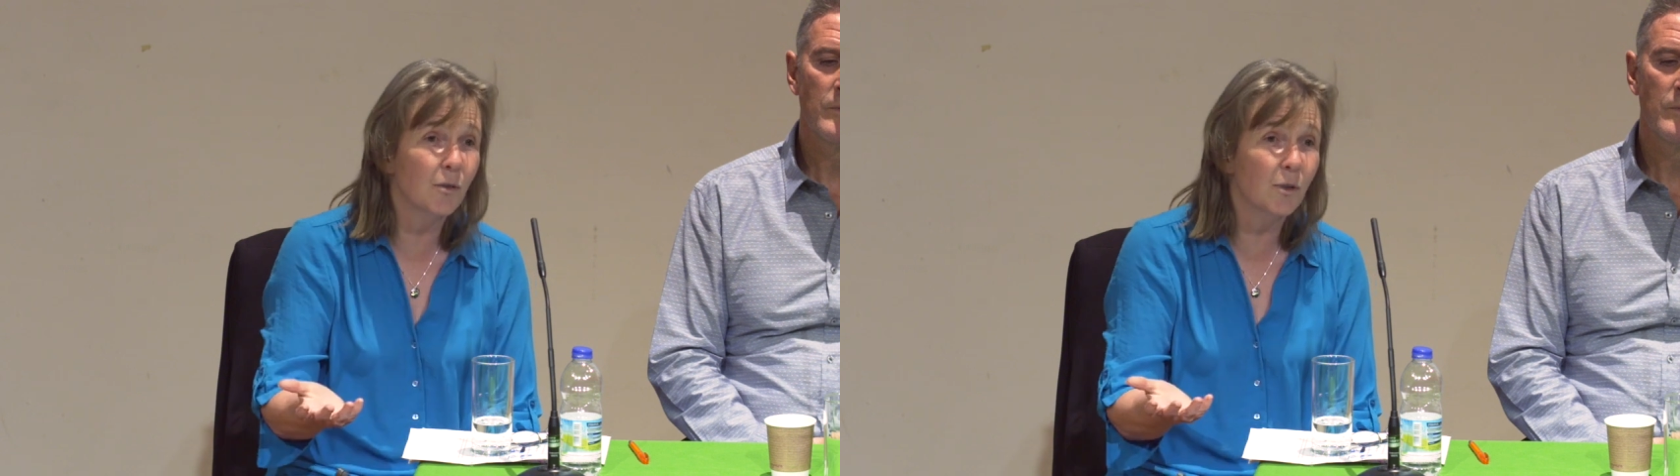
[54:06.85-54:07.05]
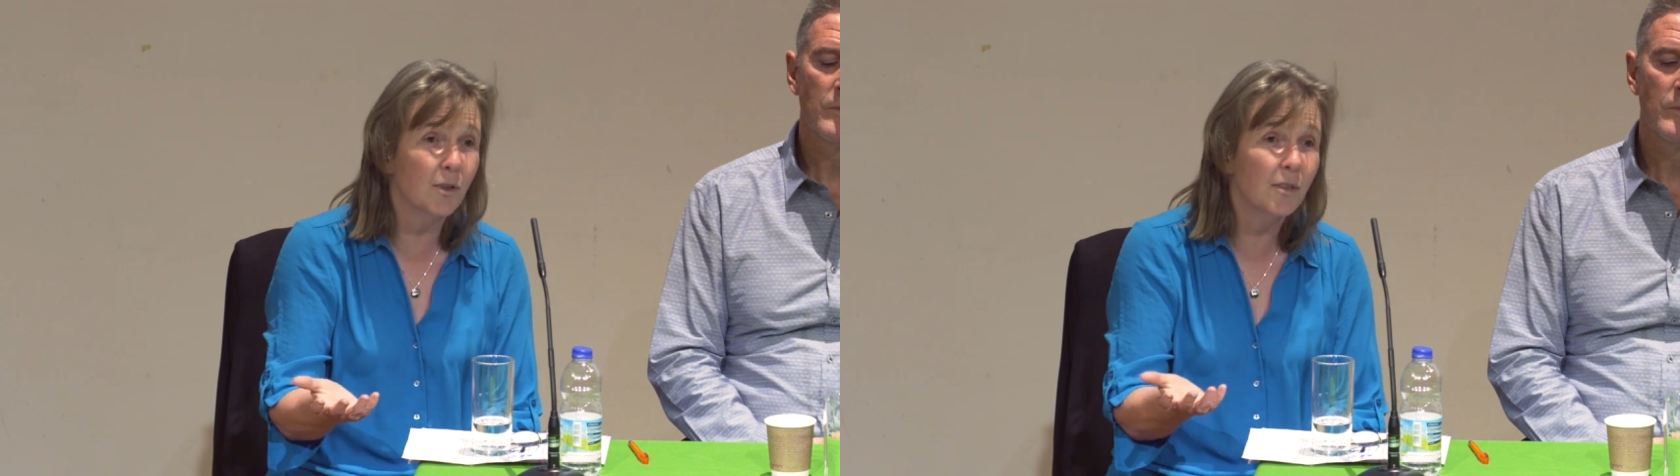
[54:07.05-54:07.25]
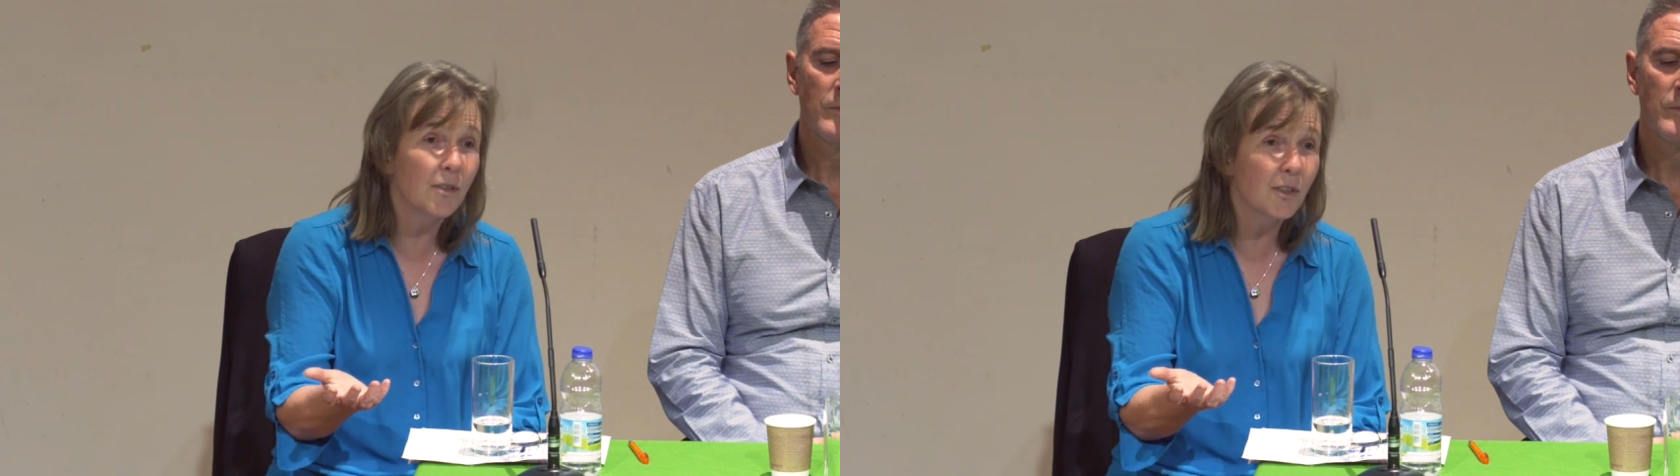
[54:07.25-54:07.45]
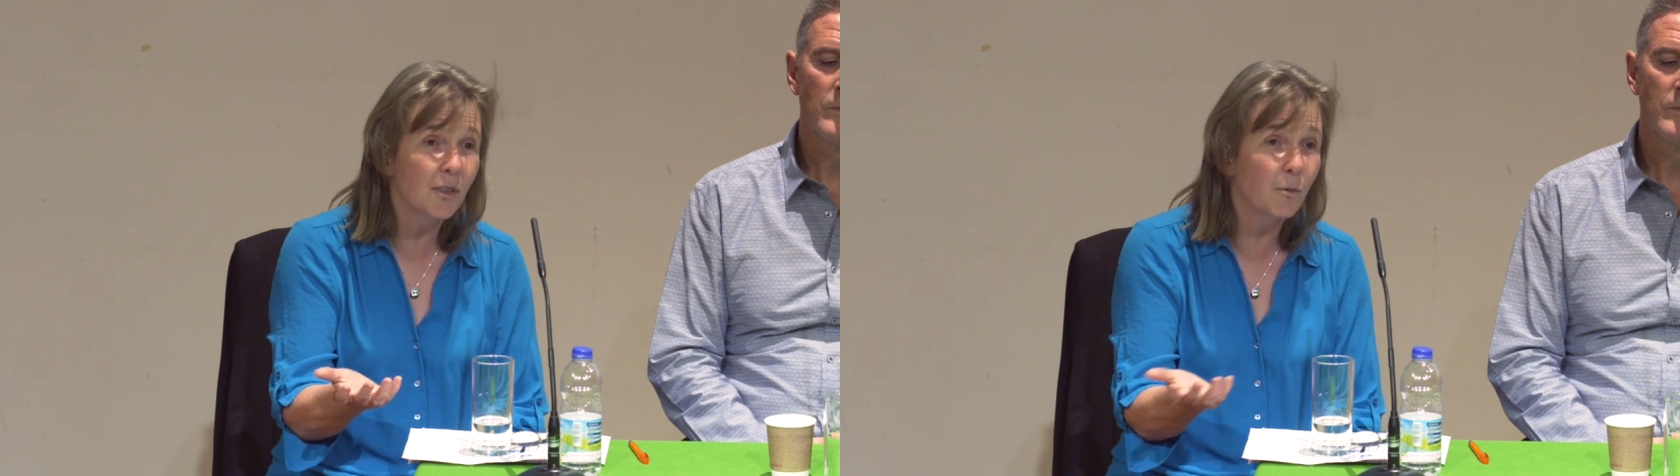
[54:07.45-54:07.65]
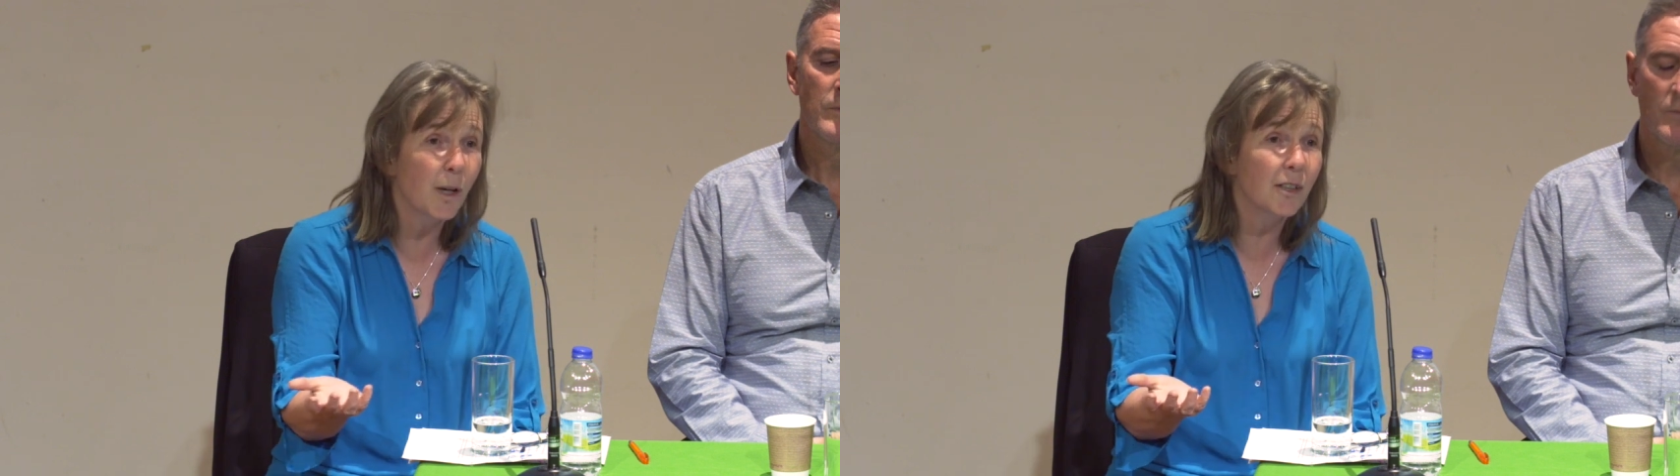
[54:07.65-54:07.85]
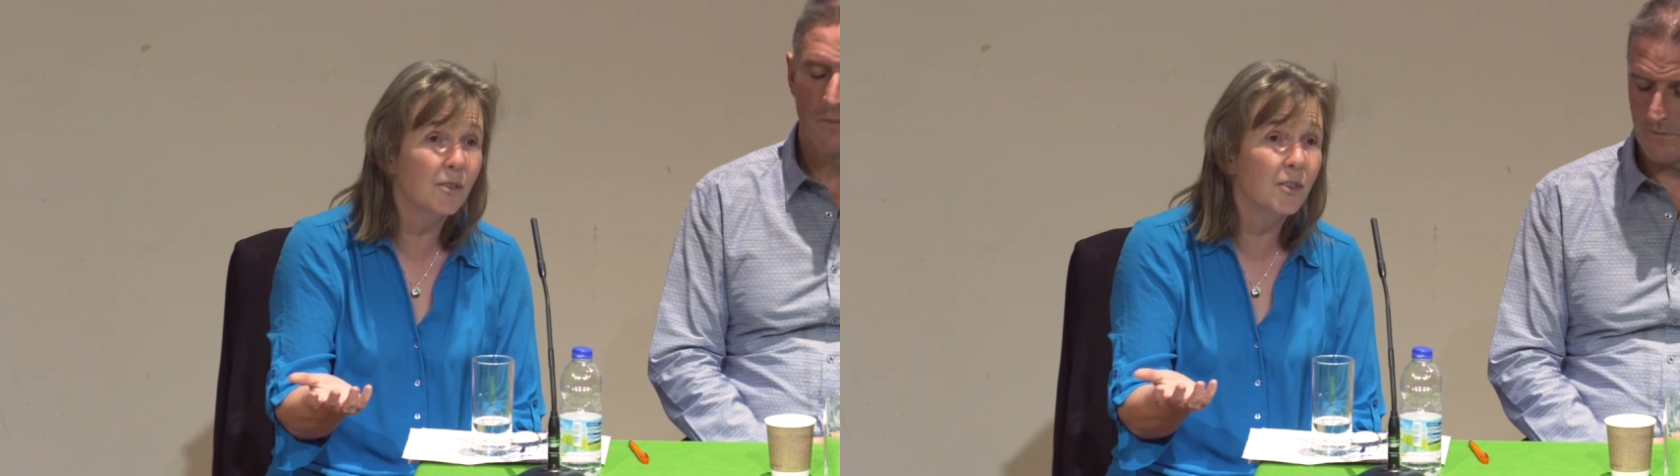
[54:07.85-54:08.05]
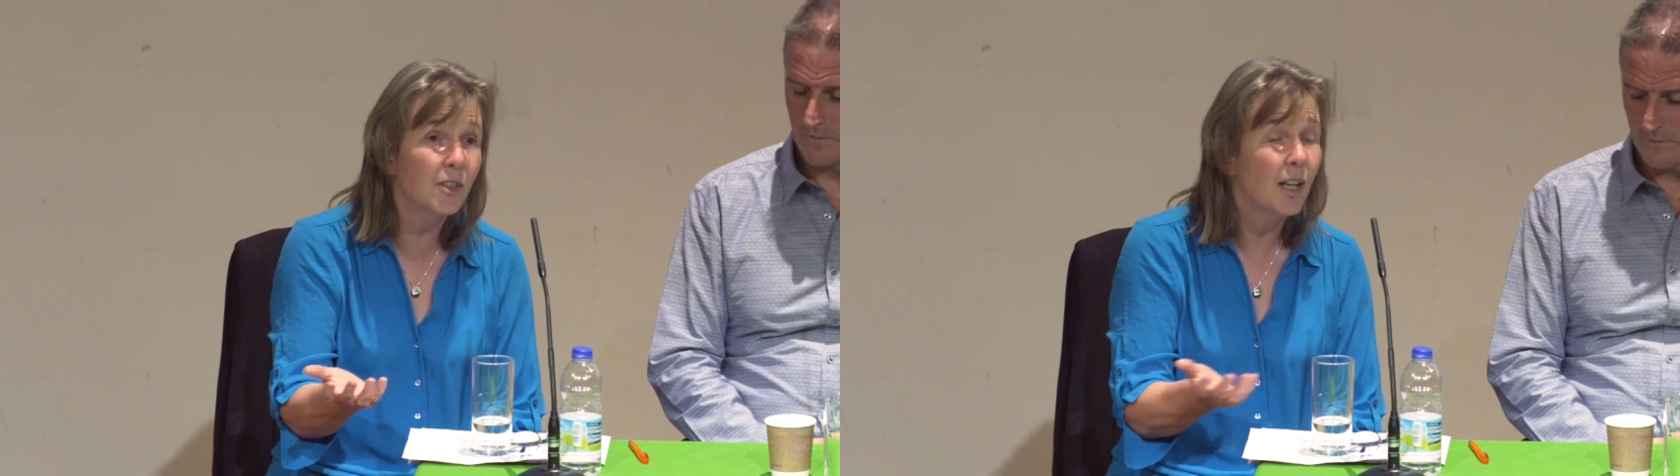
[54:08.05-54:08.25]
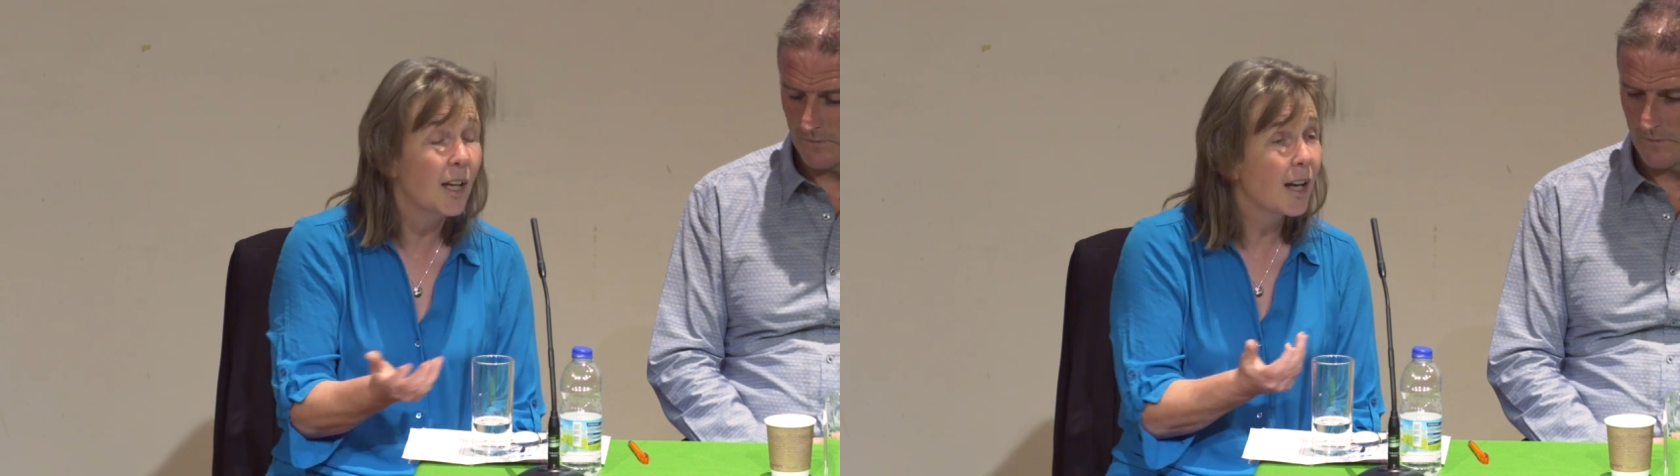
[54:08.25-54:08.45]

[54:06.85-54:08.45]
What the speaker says: the woodlands of Wales.